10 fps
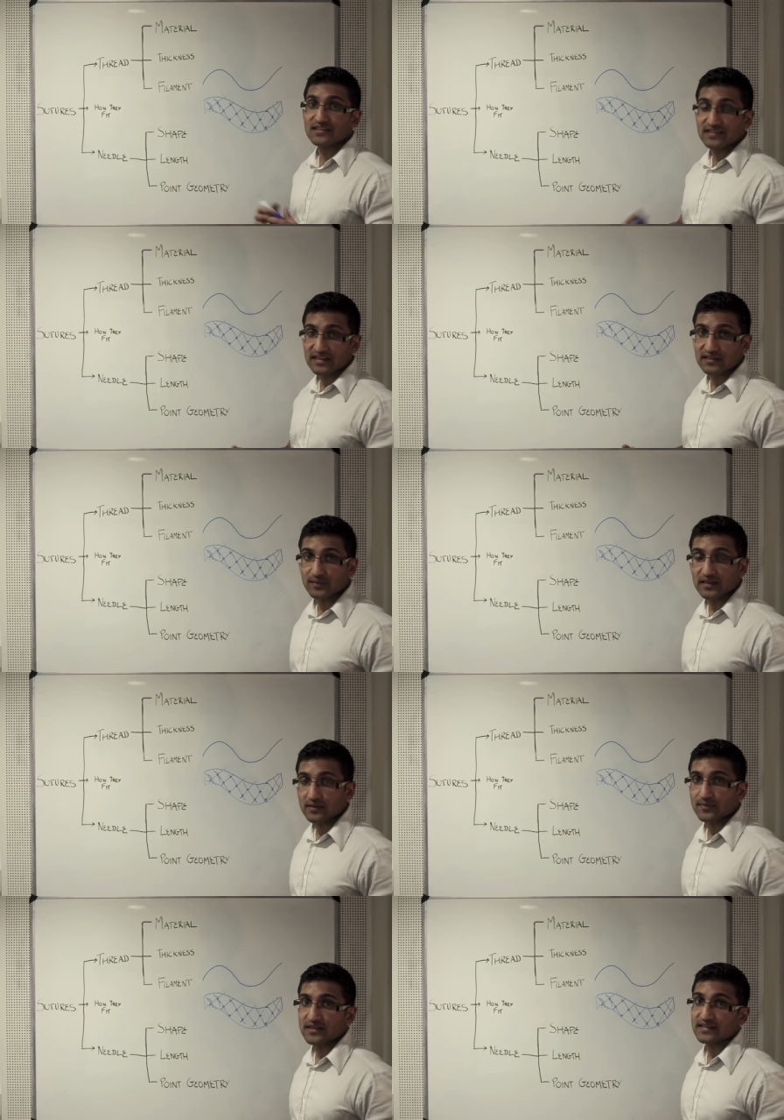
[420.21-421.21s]
a synthetic
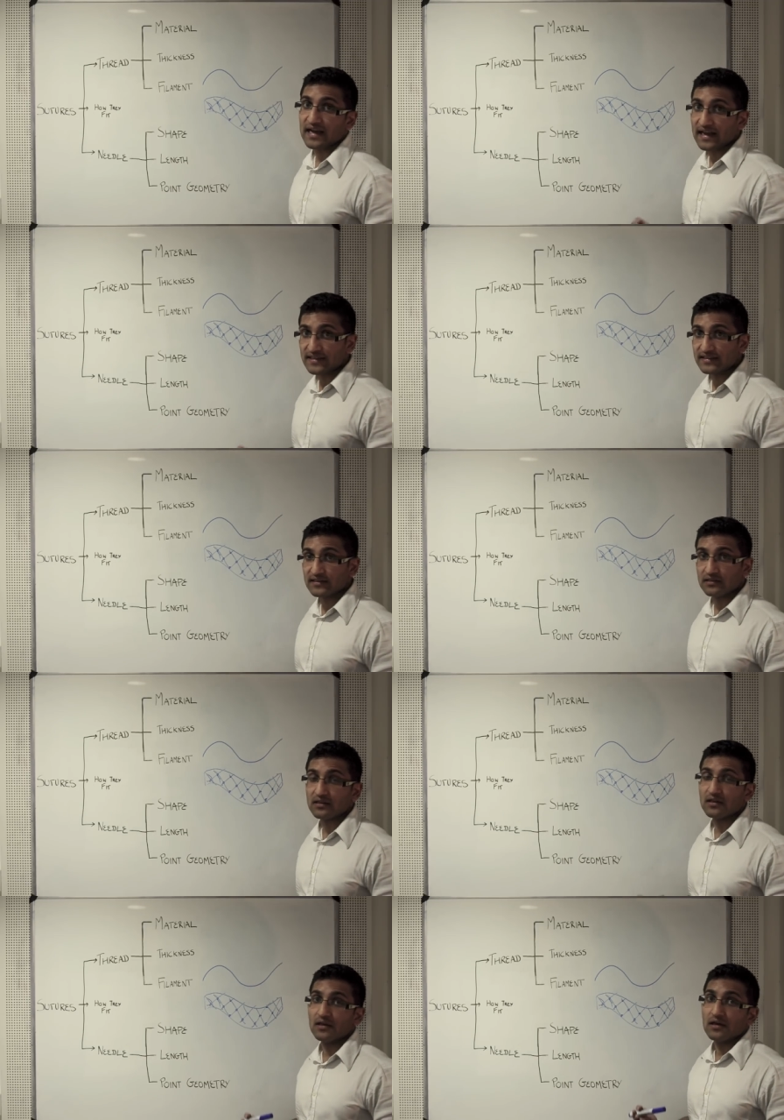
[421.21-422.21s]
medium is an
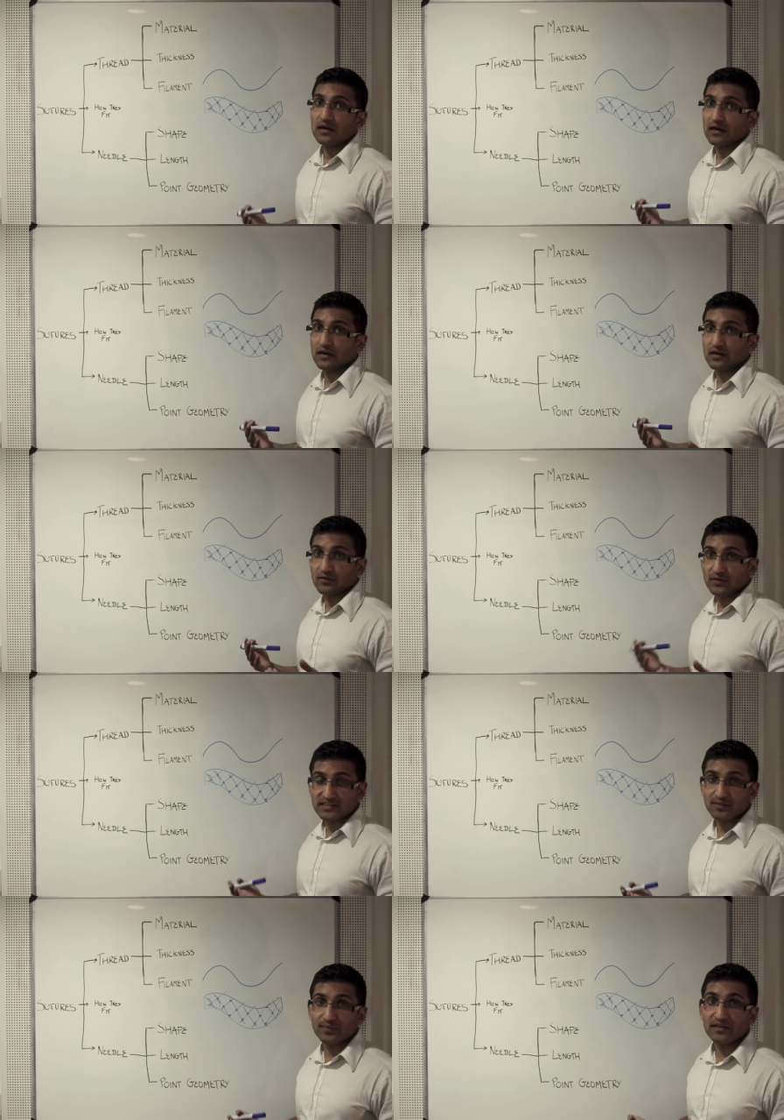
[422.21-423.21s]
ideal uh,
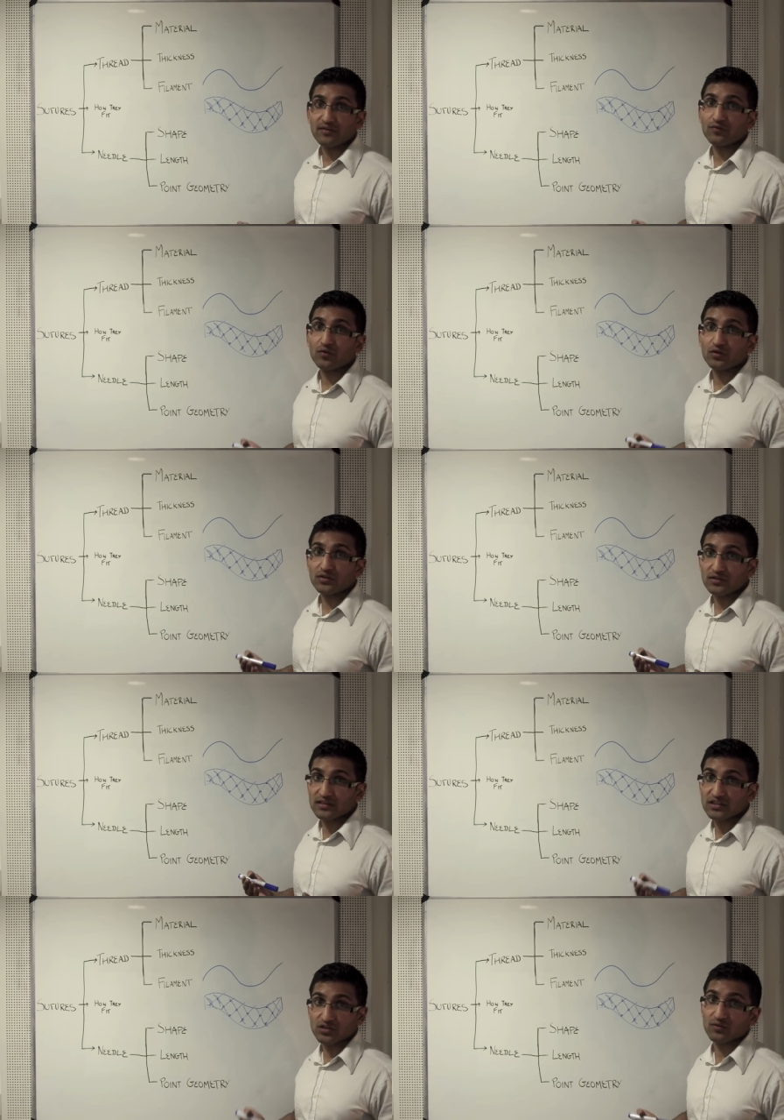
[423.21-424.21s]
recipe for
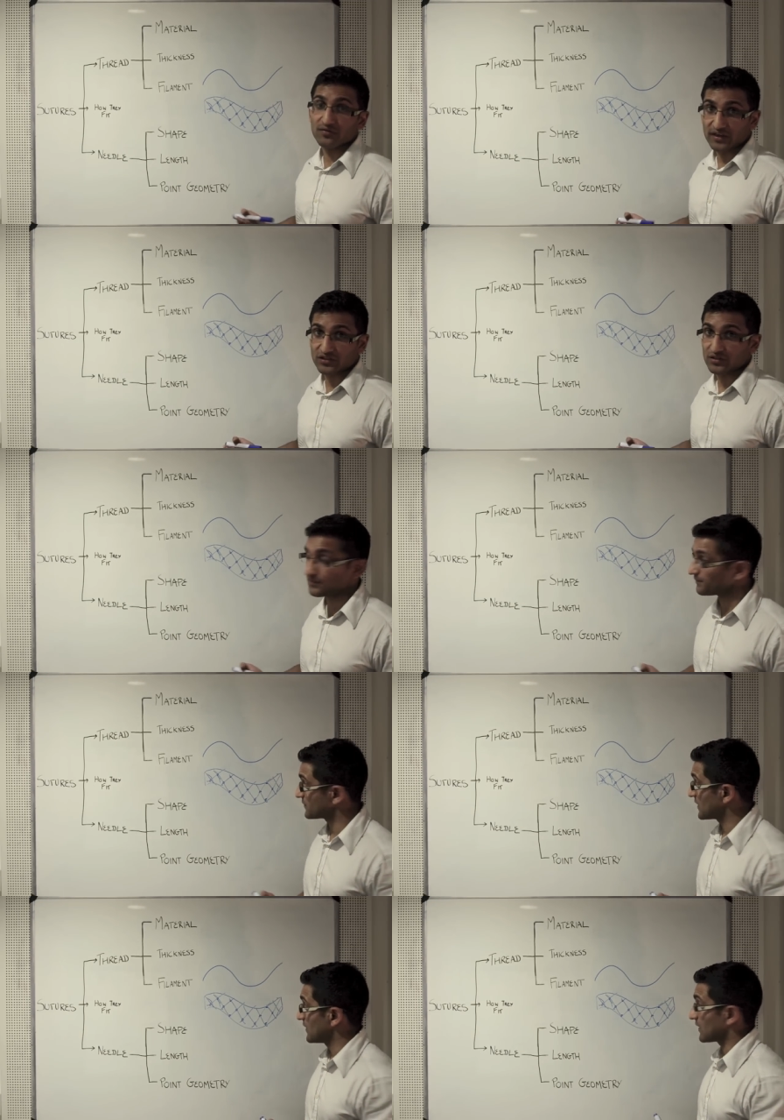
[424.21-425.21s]
tissue infection,
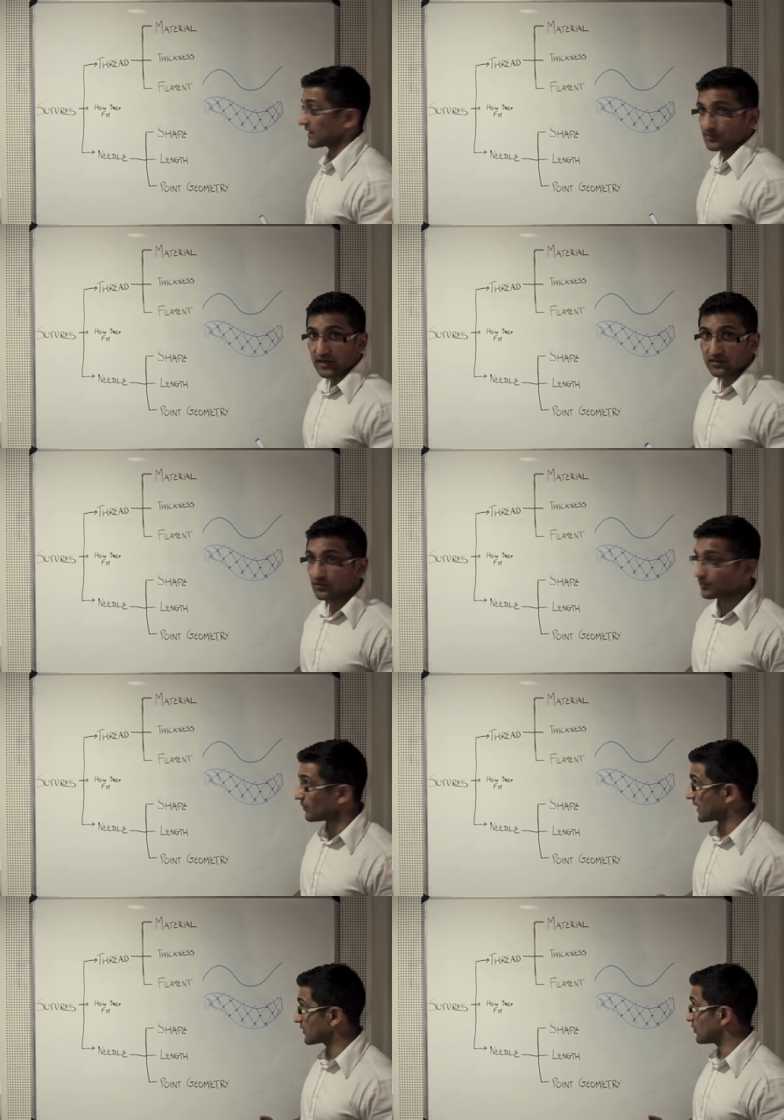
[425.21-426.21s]
as micro
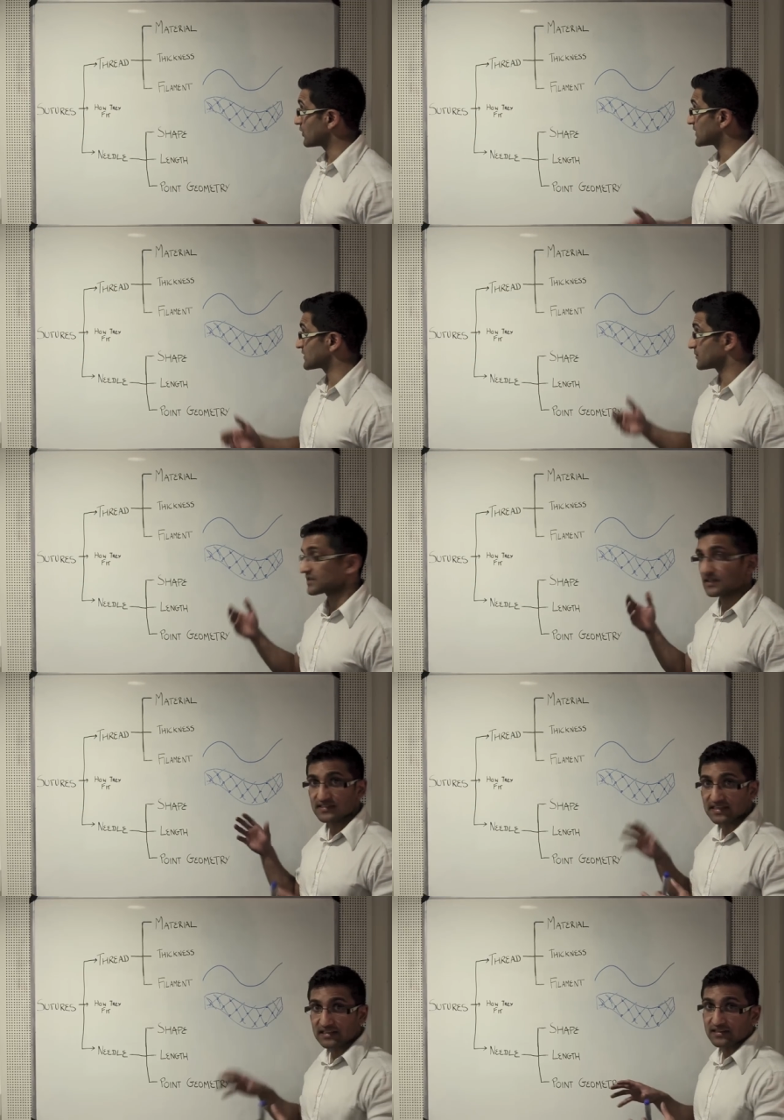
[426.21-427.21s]
microorganisms can
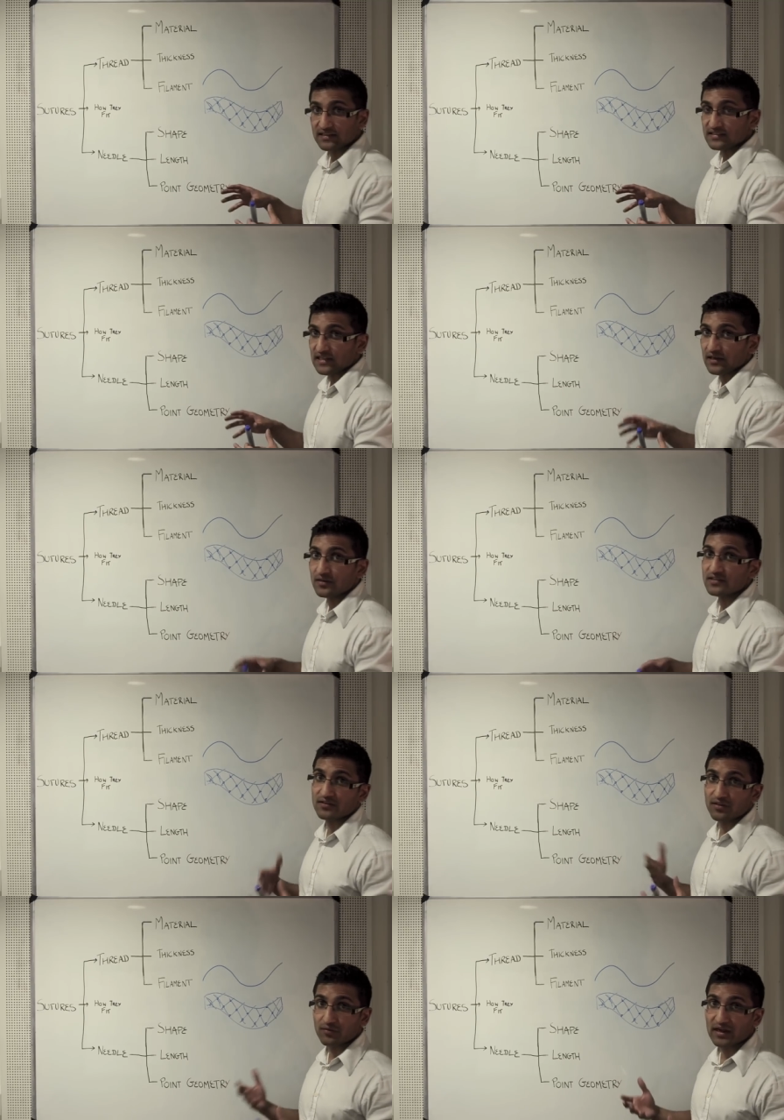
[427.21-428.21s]
settle in these areas
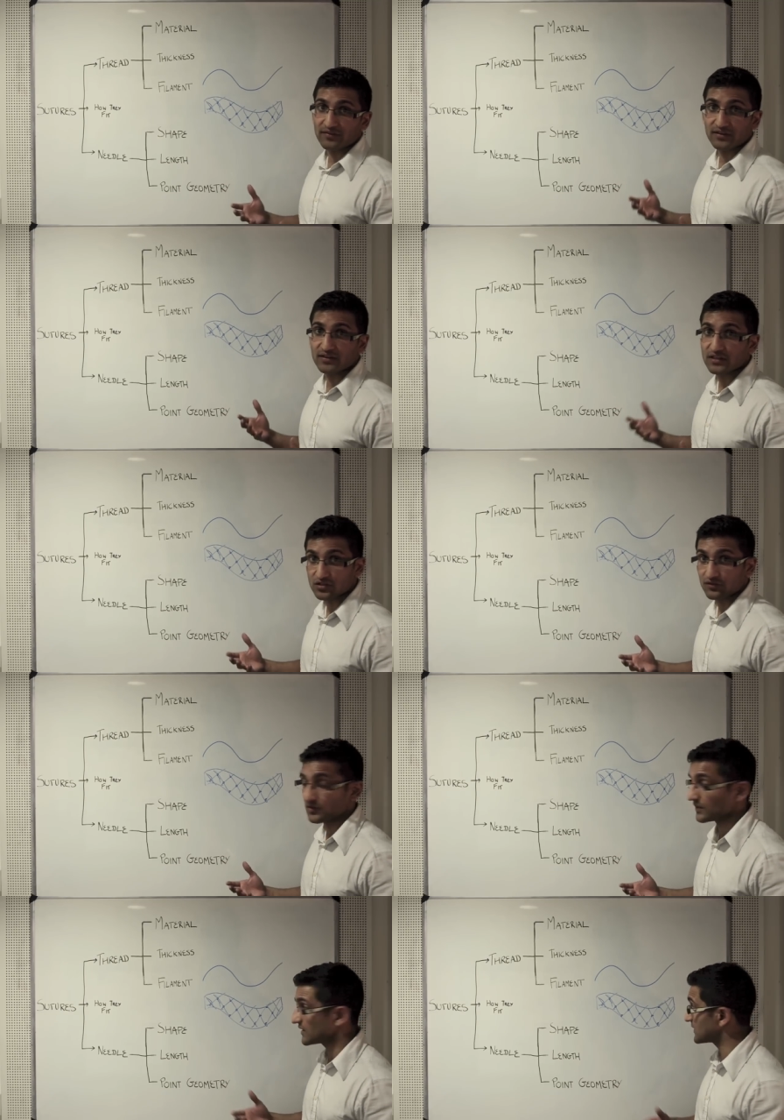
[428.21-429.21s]
and thrive in the tissue
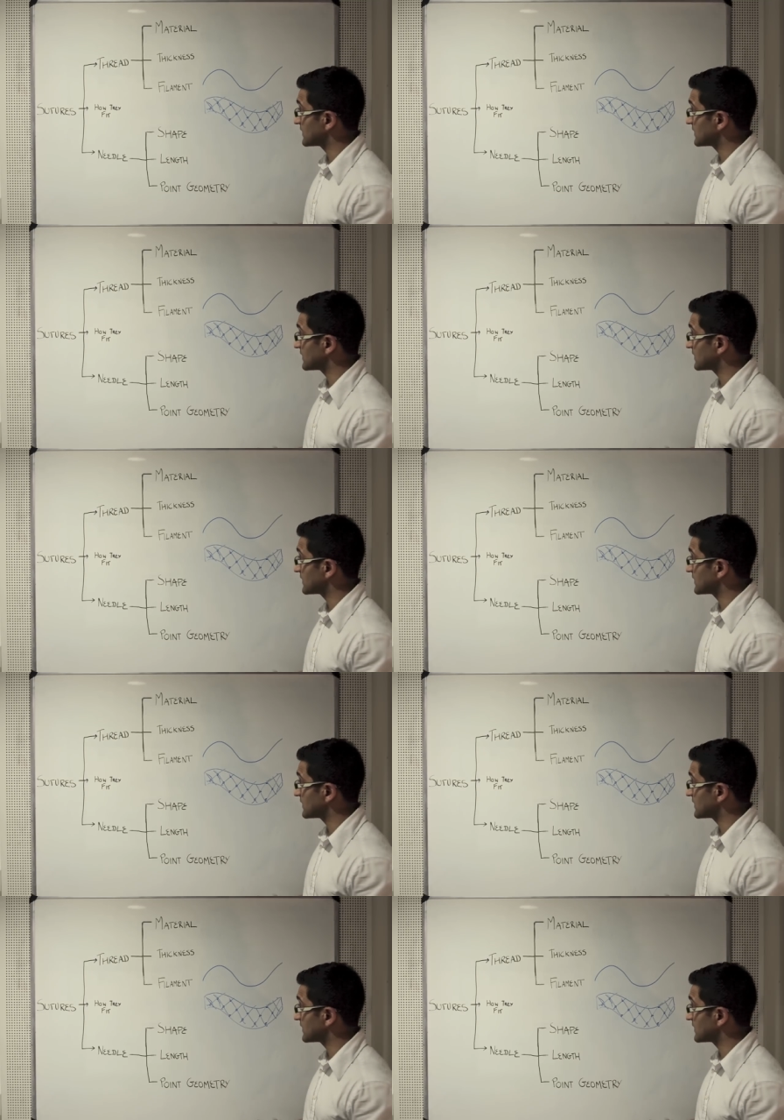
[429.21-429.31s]
fluid.